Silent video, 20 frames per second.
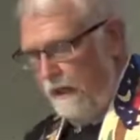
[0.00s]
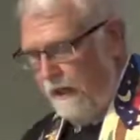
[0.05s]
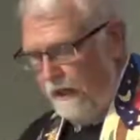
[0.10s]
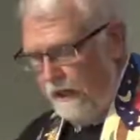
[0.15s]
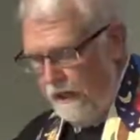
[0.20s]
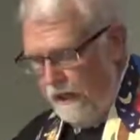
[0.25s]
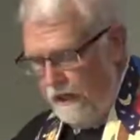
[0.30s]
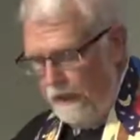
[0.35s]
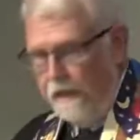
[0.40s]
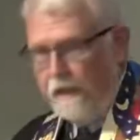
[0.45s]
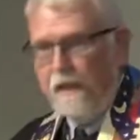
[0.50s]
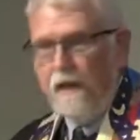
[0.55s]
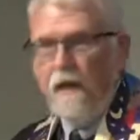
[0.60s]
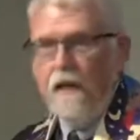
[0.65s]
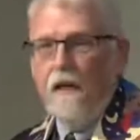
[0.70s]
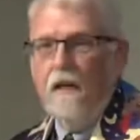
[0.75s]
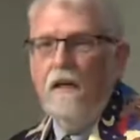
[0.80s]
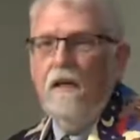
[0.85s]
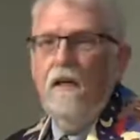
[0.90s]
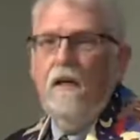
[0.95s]
and
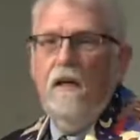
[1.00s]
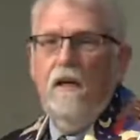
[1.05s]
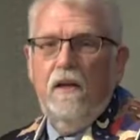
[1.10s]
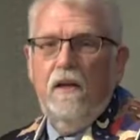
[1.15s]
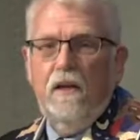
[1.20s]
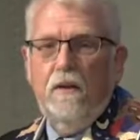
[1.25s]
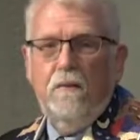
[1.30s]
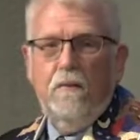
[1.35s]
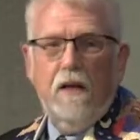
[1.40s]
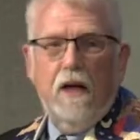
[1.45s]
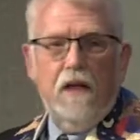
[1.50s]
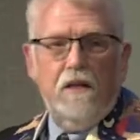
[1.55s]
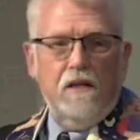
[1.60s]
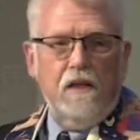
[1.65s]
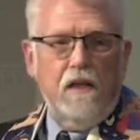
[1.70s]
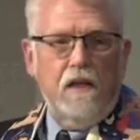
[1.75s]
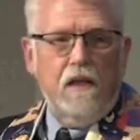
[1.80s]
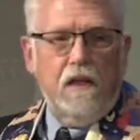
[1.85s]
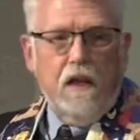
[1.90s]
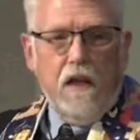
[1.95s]
the blessing